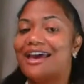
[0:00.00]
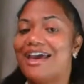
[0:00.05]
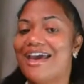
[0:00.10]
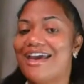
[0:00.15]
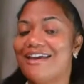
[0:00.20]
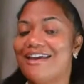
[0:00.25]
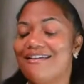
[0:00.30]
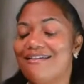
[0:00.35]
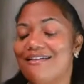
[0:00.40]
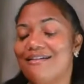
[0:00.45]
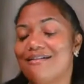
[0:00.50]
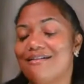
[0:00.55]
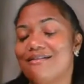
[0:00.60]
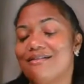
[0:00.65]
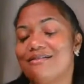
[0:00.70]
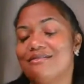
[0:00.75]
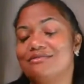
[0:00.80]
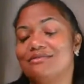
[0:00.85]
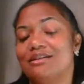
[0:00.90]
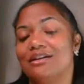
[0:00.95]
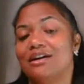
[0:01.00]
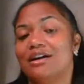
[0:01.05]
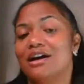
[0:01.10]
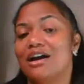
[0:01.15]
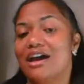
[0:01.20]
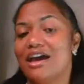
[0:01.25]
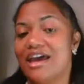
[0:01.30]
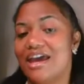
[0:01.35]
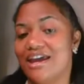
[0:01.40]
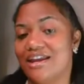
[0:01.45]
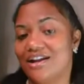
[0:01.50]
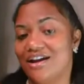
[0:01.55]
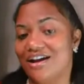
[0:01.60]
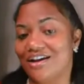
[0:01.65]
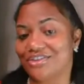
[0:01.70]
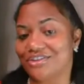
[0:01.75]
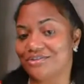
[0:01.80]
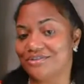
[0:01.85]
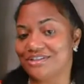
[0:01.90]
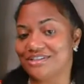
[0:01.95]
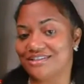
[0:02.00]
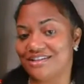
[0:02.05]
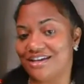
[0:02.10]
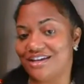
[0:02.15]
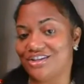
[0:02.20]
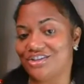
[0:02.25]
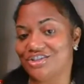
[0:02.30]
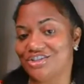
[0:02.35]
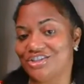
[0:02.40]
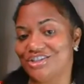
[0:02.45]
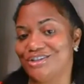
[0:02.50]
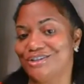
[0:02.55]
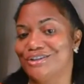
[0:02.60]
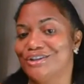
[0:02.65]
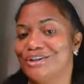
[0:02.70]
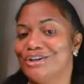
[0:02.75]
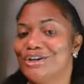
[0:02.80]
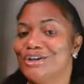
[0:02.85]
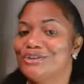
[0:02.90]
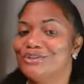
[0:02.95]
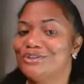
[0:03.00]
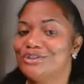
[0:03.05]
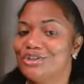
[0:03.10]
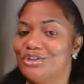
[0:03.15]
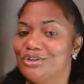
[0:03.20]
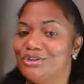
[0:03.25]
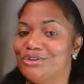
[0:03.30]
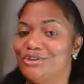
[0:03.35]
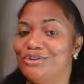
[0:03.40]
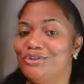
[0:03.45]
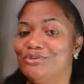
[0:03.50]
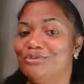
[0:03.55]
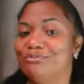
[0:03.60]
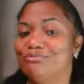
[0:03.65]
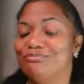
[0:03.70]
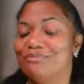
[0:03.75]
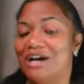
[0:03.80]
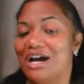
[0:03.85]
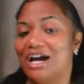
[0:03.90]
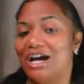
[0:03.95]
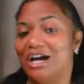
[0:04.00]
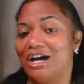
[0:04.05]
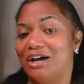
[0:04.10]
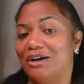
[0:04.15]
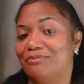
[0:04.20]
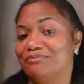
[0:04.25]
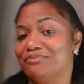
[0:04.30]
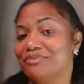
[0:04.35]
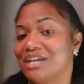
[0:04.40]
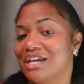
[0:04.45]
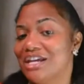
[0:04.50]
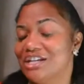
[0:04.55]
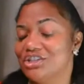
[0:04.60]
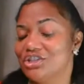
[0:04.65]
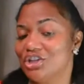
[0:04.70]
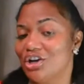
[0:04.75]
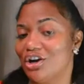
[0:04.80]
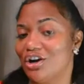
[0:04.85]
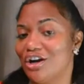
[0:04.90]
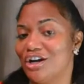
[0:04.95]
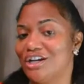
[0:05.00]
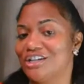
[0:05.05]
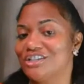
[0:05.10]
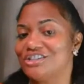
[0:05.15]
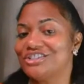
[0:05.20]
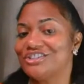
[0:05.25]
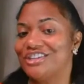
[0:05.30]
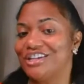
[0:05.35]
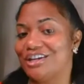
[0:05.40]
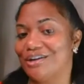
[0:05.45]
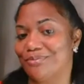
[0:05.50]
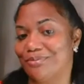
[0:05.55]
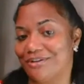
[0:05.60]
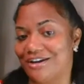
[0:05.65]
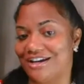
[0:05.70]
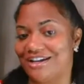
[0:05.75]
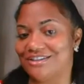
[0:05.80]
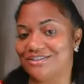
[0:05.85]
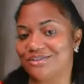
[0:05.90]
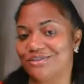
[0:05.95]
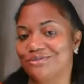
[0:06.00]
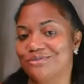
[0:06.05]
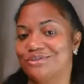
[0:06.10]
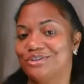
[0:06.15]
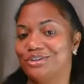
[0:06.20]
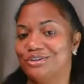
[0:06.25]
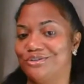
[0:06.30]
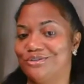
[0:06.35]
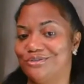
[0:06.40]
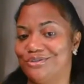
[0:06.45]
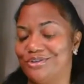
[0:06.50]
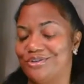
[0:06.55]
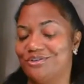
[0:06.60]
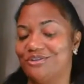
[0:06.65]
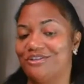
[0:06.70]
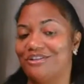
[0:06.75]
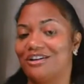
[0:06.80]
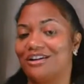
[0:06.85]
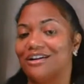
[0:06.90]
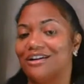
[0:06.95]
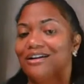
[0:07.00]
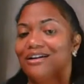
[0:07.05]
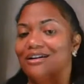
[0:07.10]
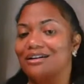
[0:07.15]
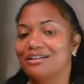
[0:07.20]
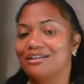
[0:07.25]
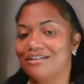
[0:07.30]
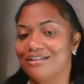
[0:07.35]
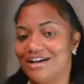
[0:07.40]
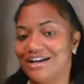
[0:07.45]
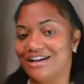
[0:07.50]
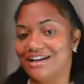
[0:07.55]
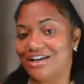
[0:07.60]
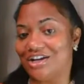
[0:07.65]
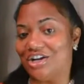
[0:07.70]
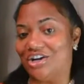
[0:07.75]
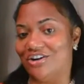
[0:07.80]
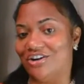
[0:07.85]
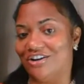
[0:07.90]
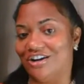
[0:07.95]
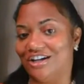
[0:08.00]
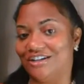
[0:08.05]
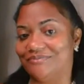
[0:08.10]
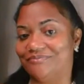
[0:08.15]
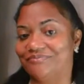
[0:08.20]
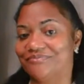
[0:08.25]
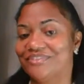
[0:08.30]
and an authorization to charge the appraisal to your credit card.